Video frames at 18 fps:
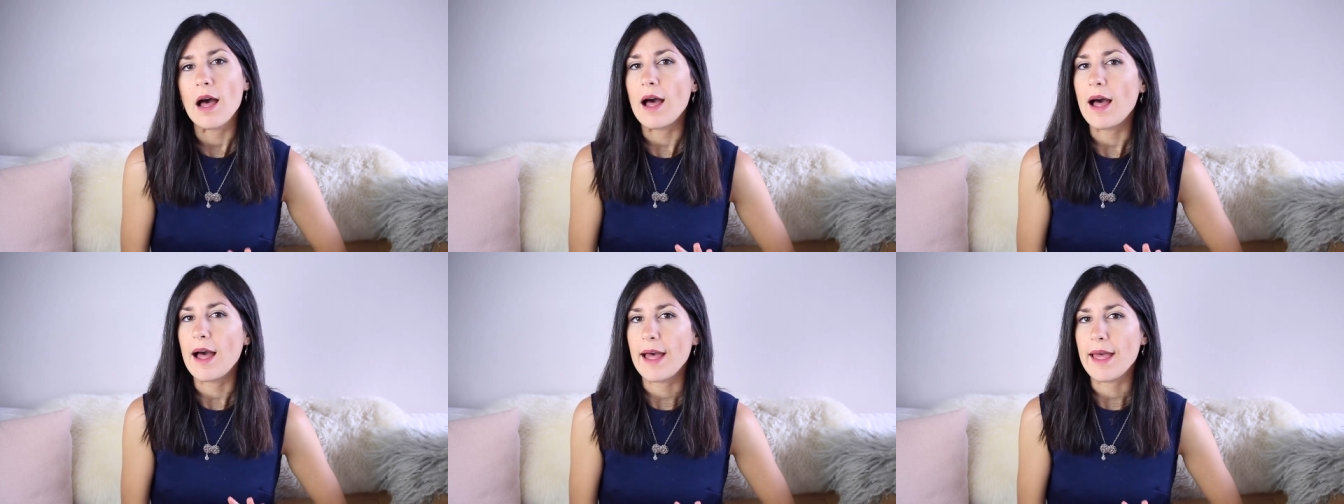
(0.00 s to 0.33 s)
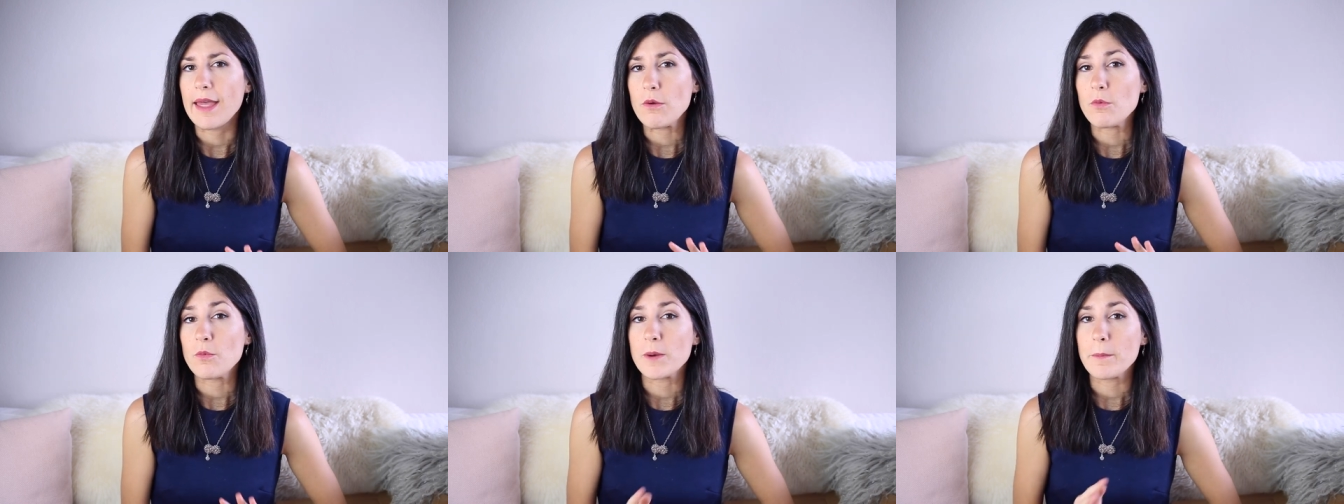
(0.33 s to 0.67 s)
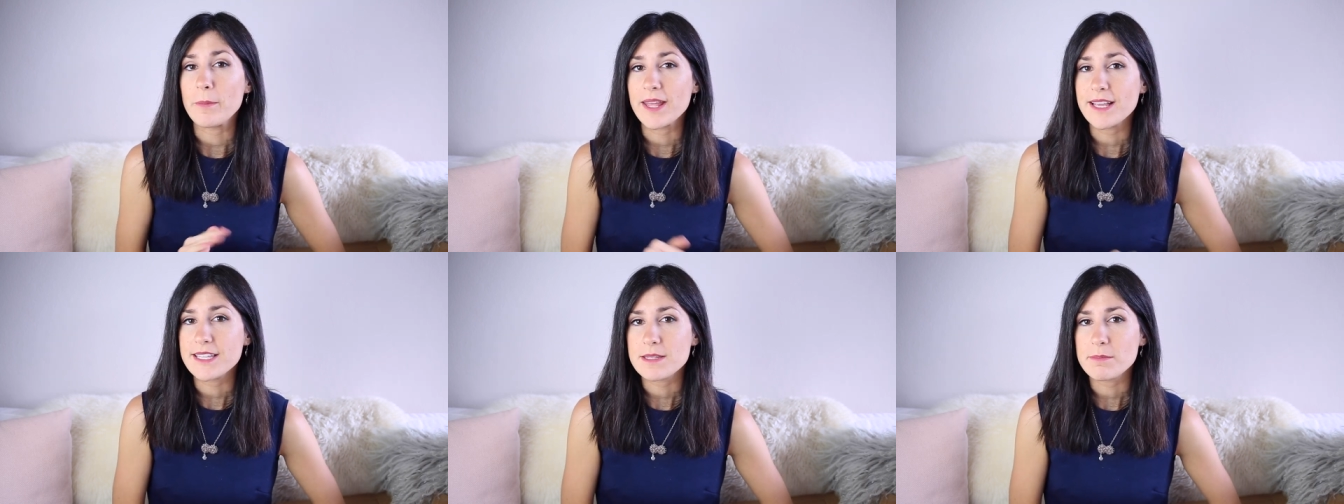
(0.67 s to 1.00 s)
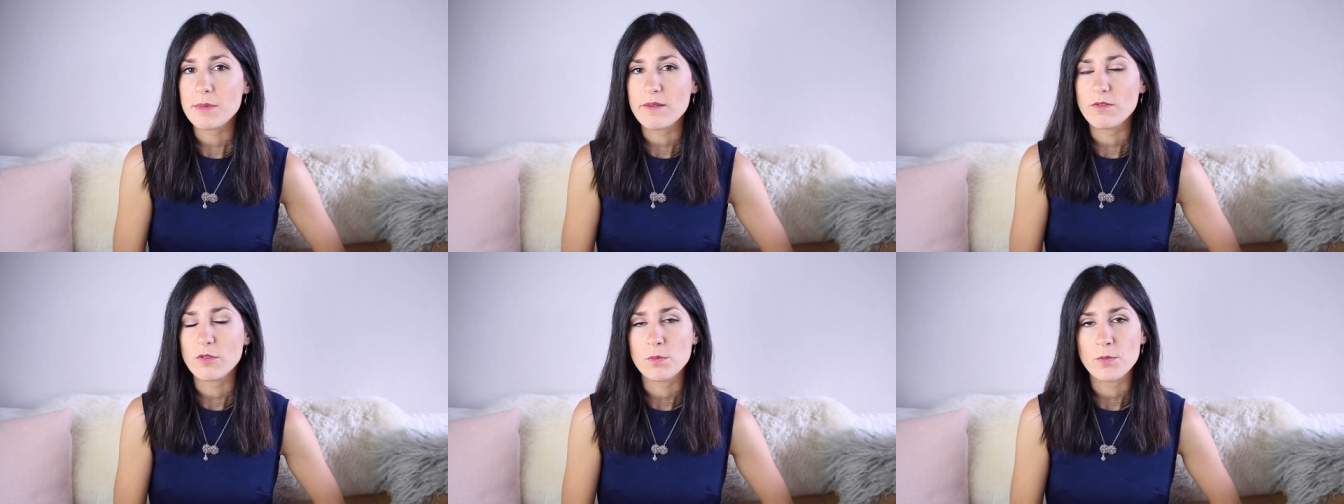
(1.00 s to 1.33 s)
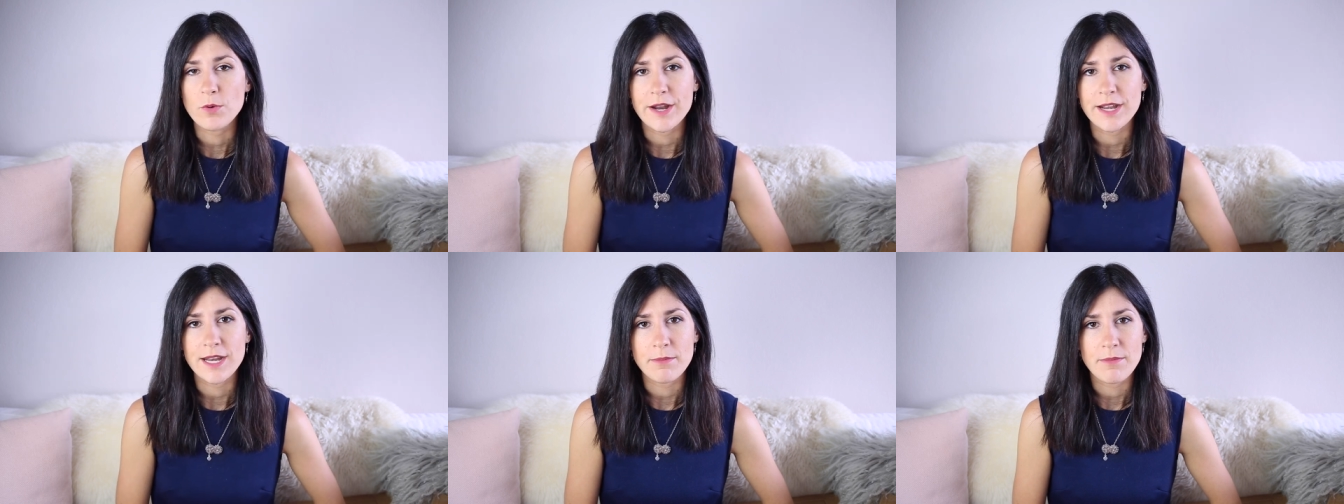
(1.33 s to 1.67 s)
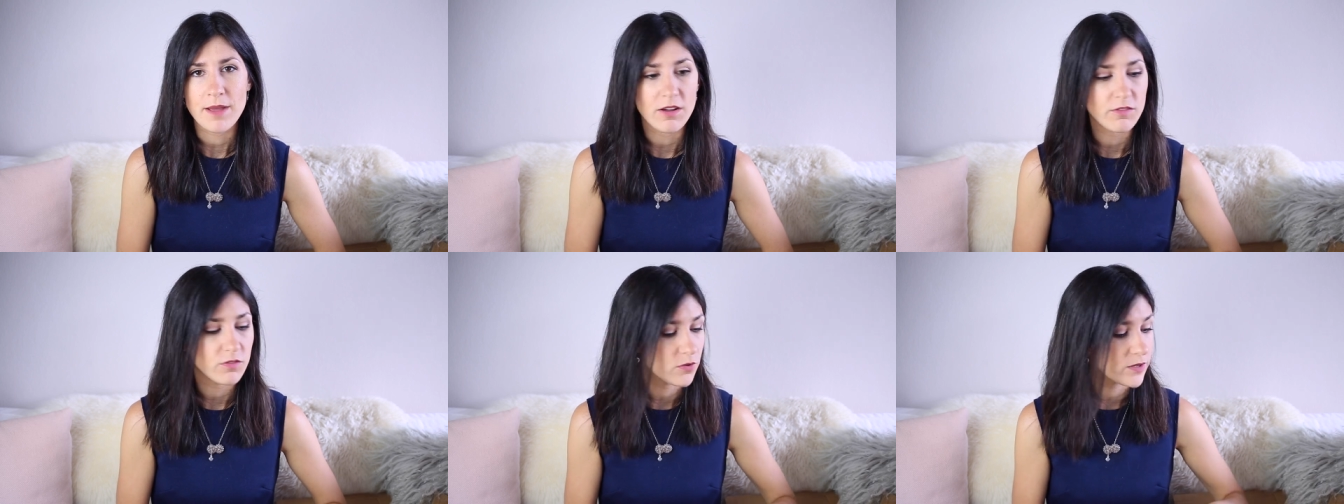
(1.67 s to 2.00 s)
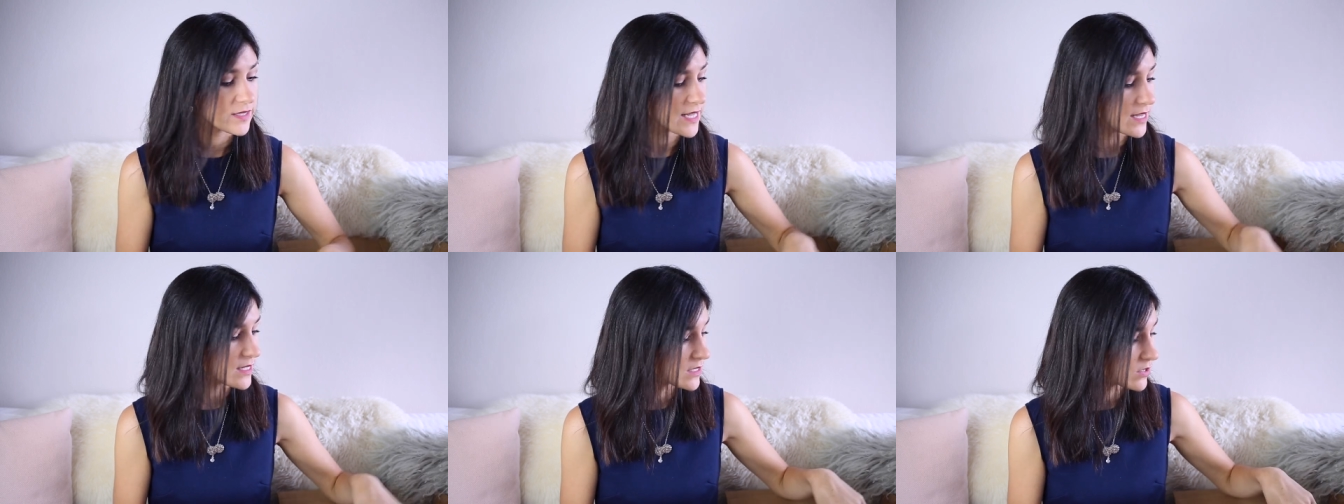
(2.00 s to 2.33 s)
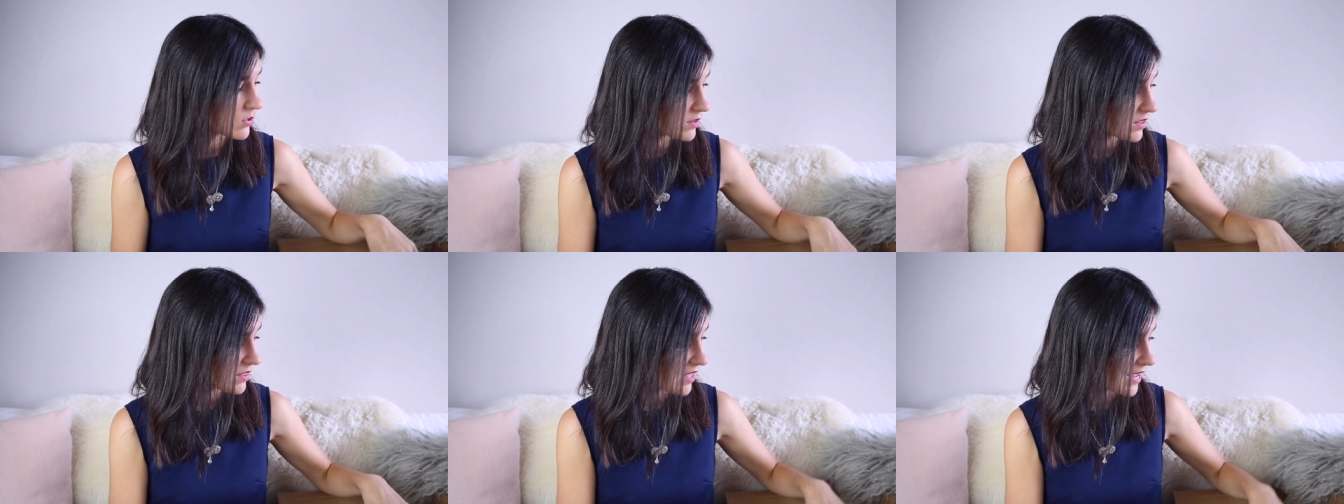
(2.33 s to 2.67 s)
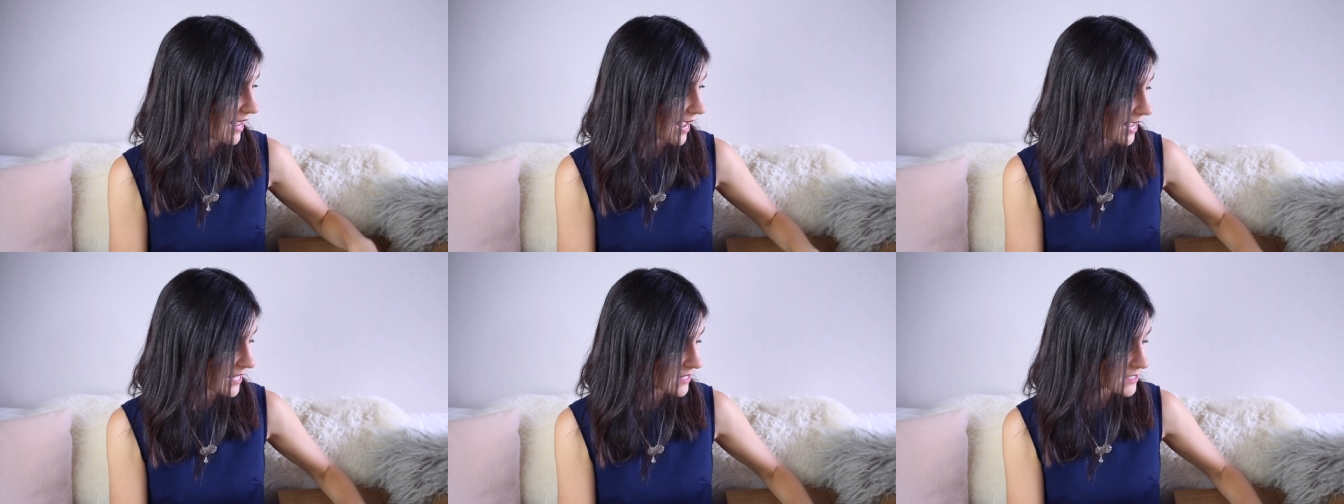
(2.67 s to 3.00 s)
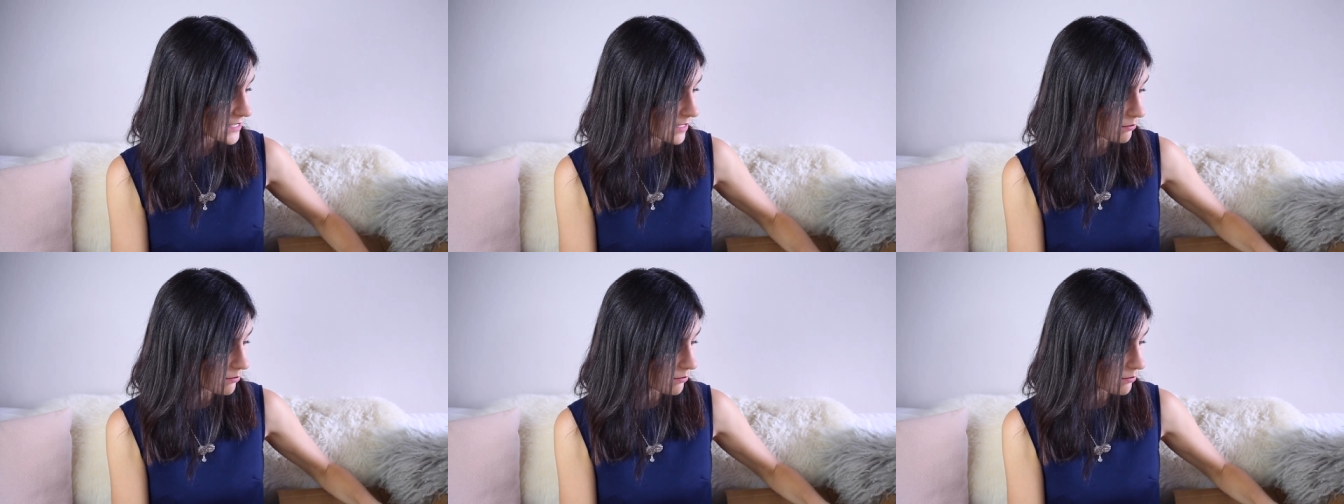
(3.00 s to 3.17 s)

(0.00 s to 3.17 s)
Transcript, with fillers: I would pick some up from Brandy Melville because I saw that they had